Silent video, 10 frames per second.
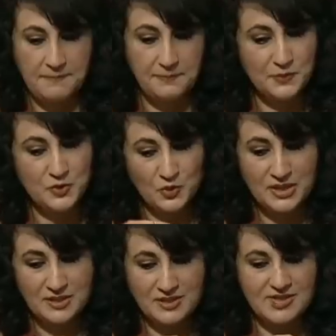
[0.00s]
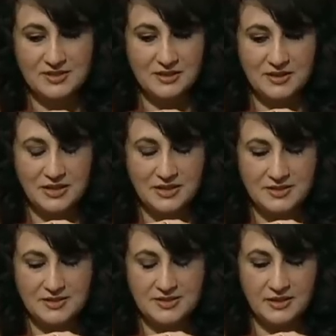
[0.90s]
So it is
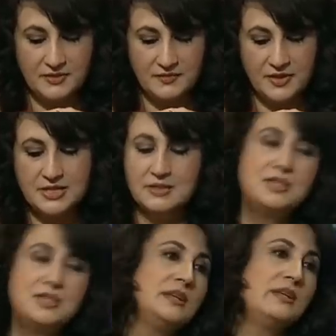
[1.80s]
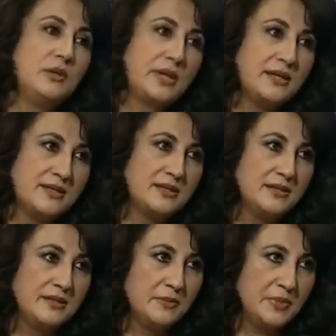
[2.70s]
very strategically located,
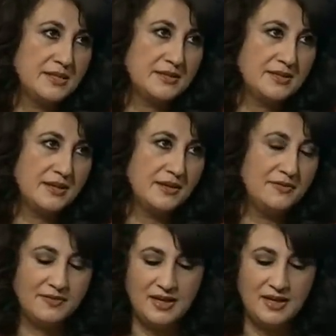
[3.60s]
the base itself.